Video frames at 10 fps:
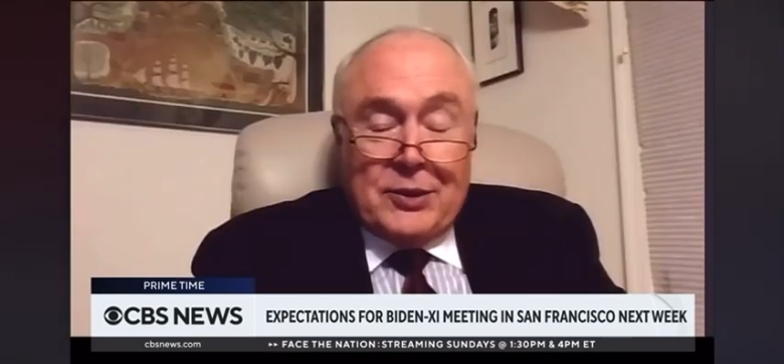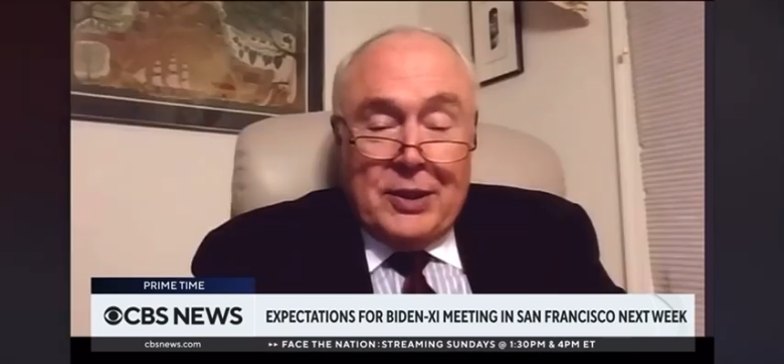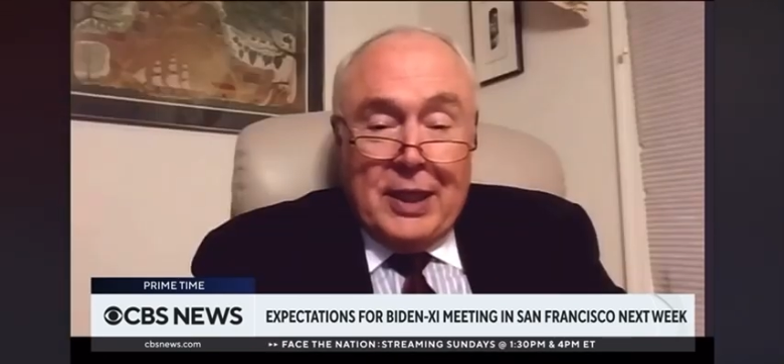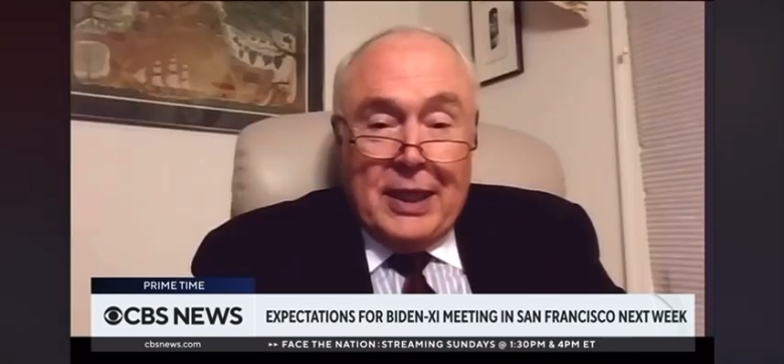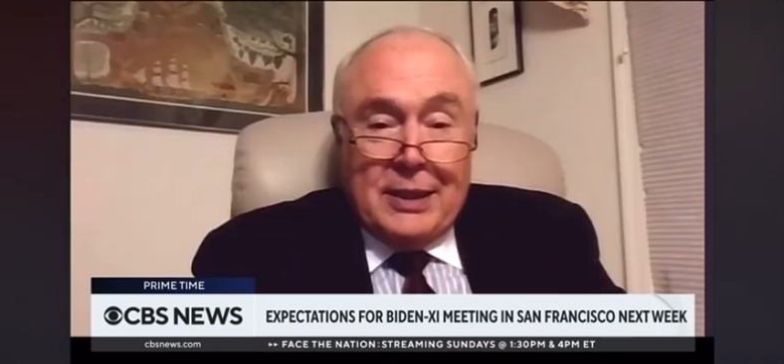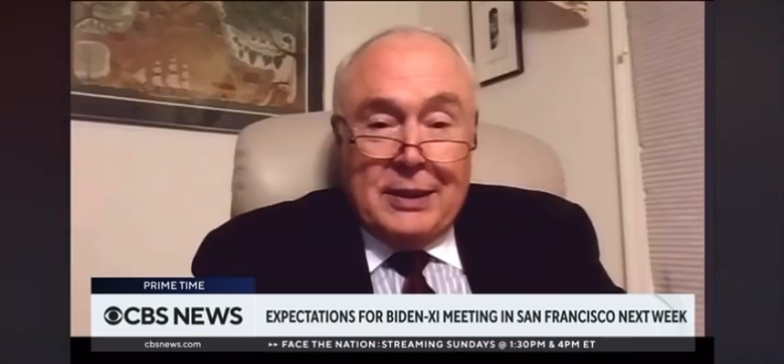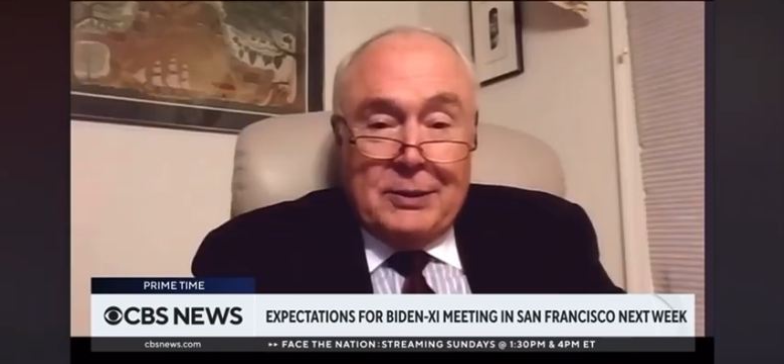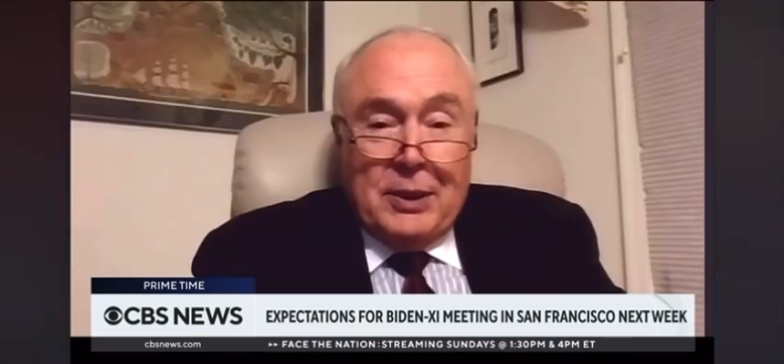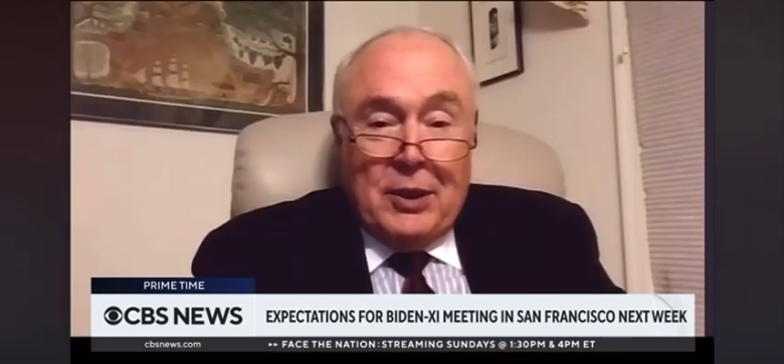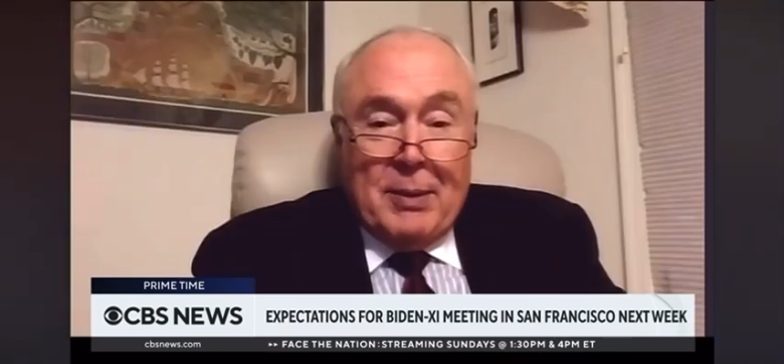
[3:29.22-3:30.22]
yesterday
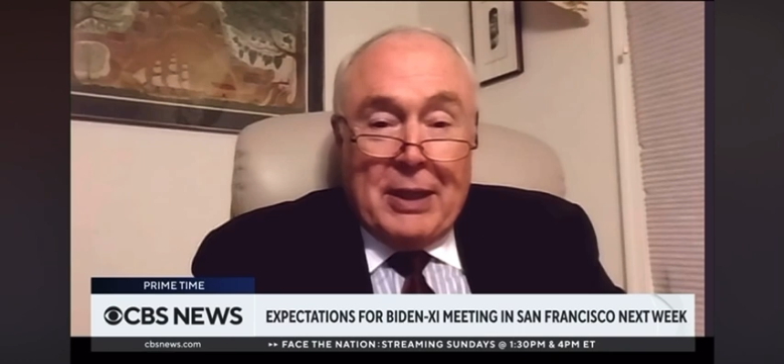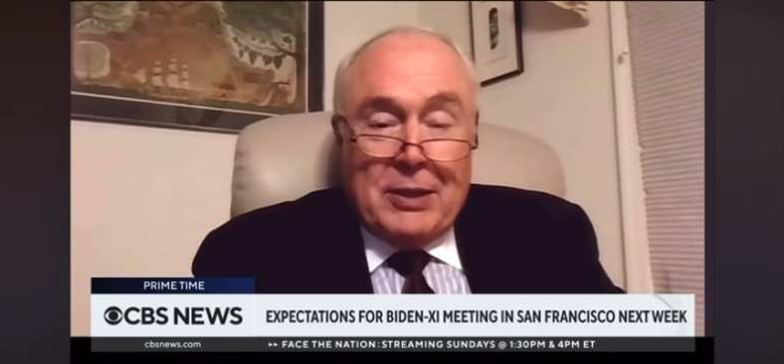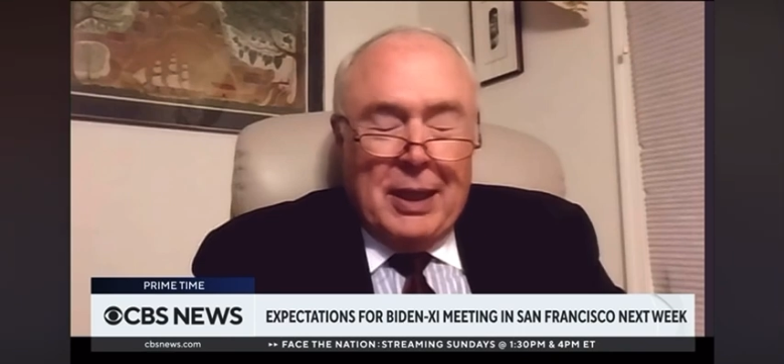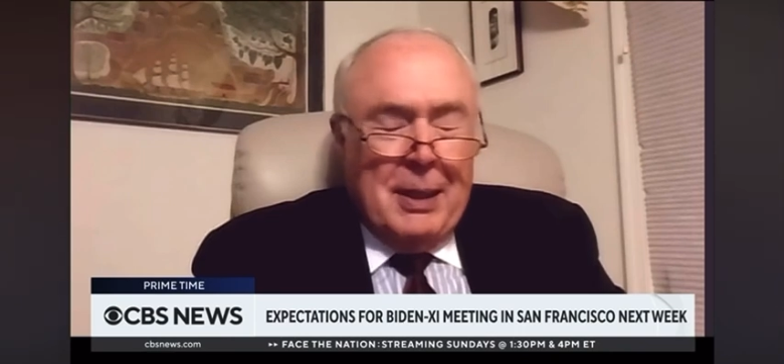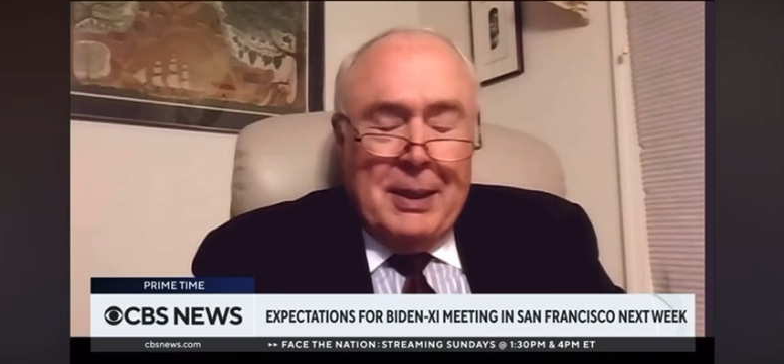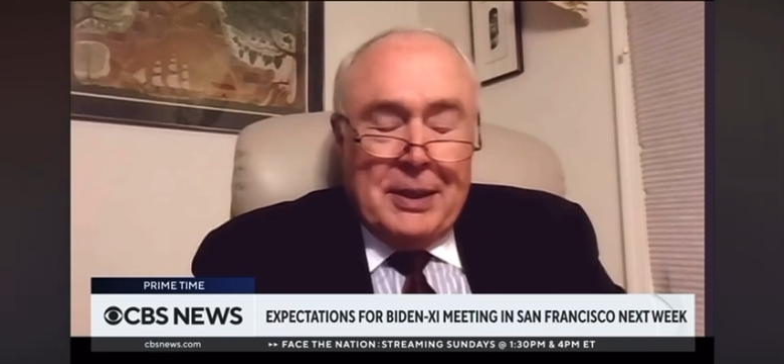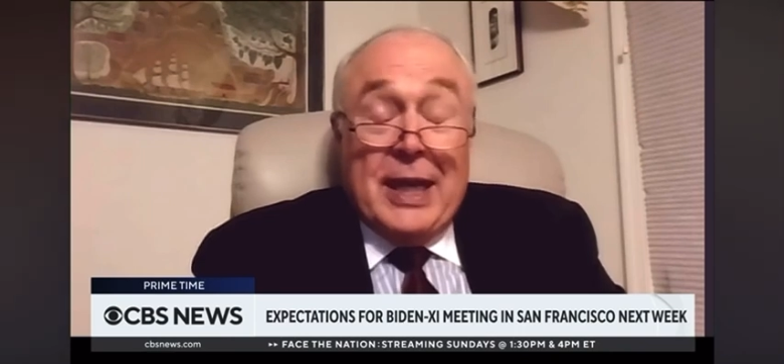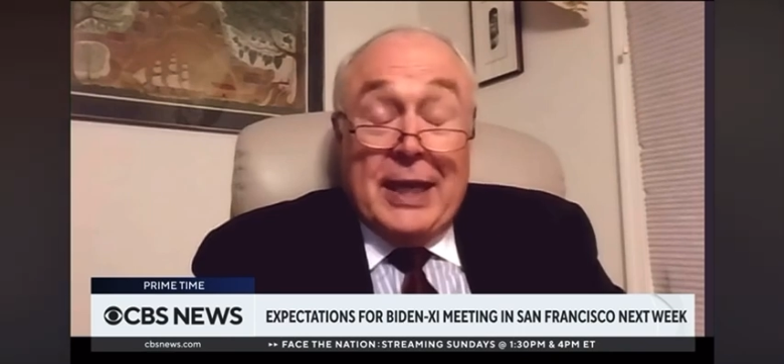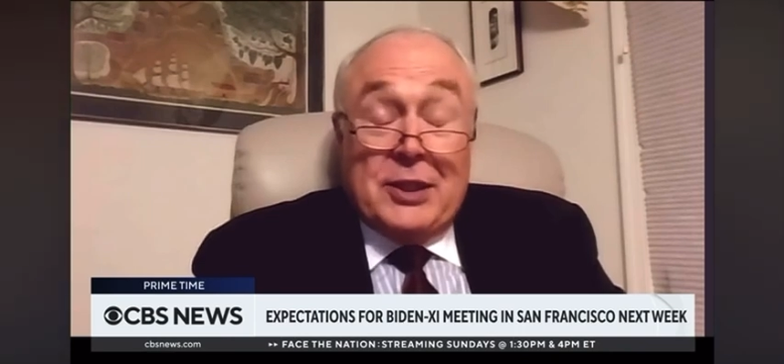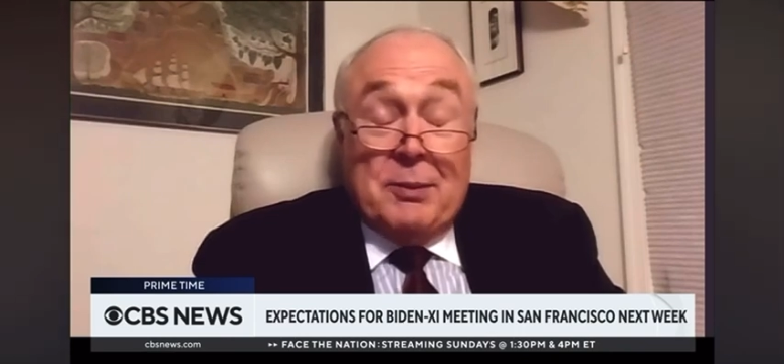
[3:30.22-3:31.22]
and will hear about
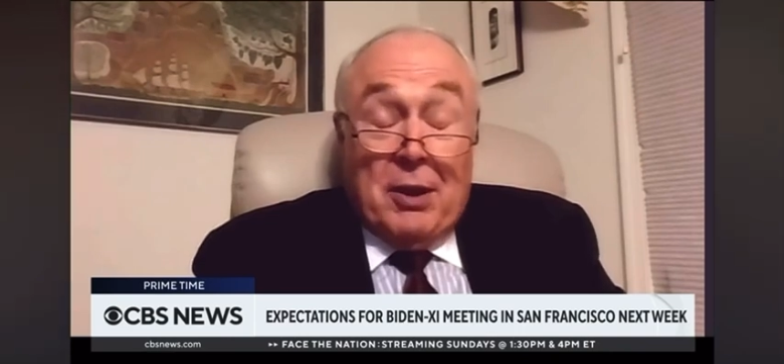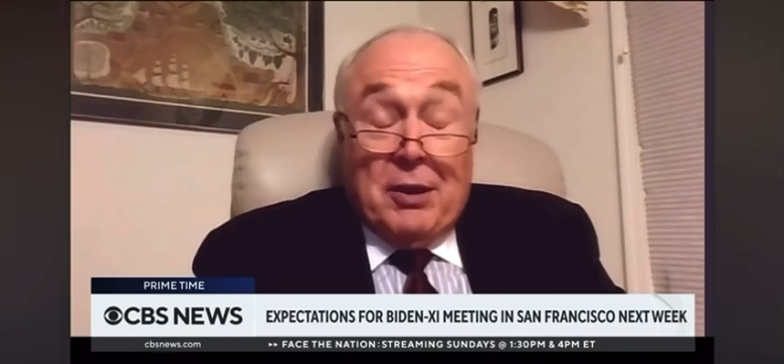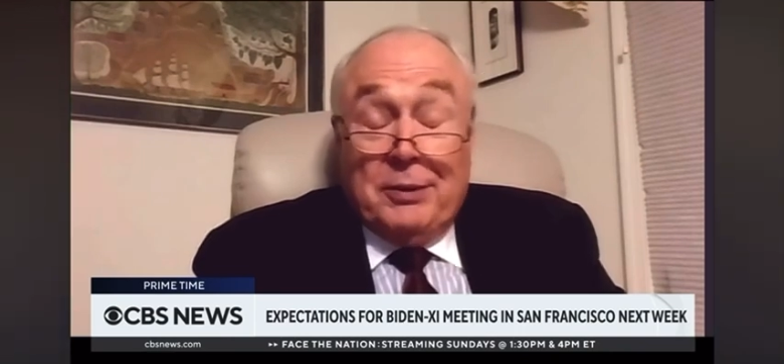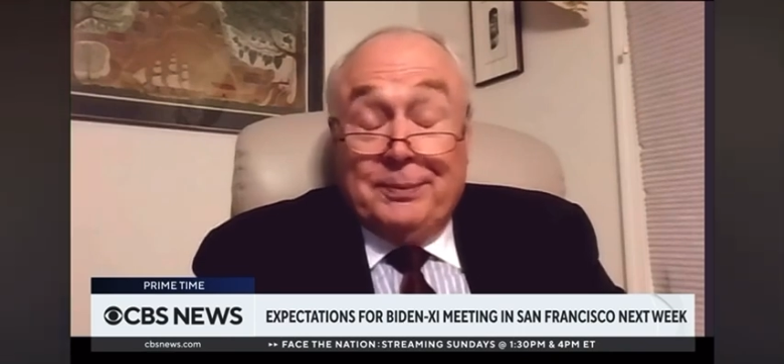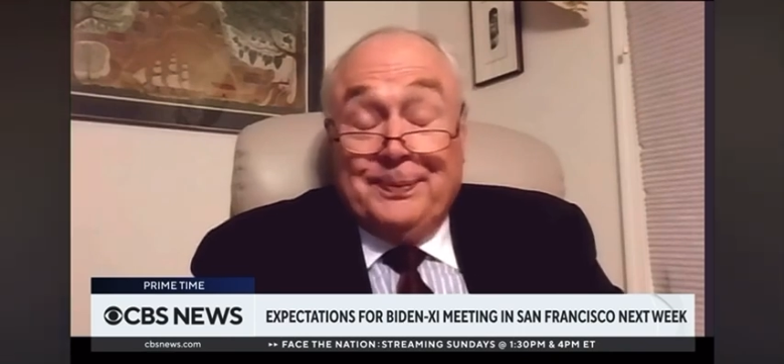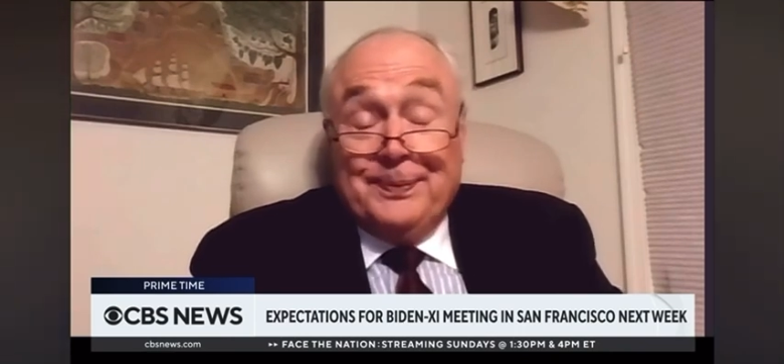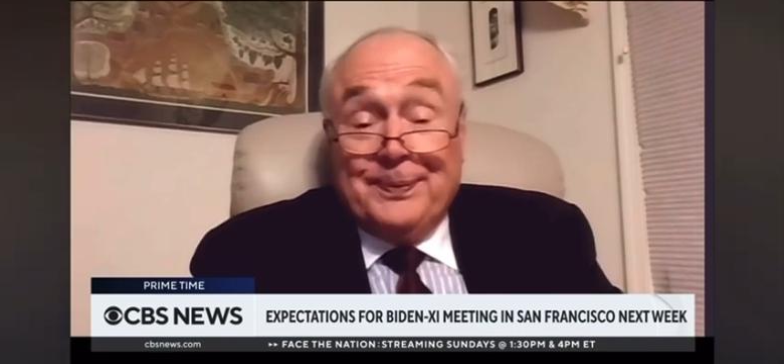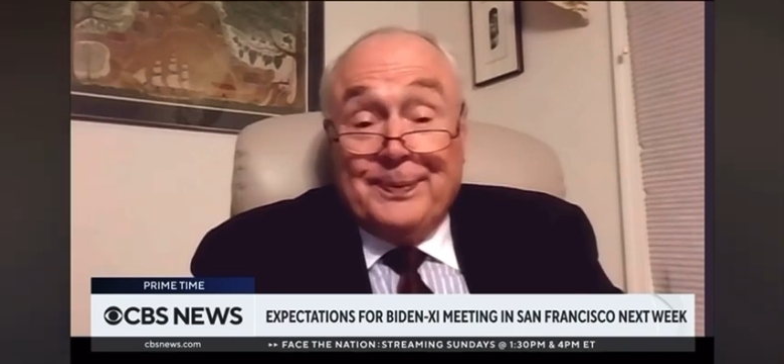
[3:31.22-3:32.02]
today and tomorrow.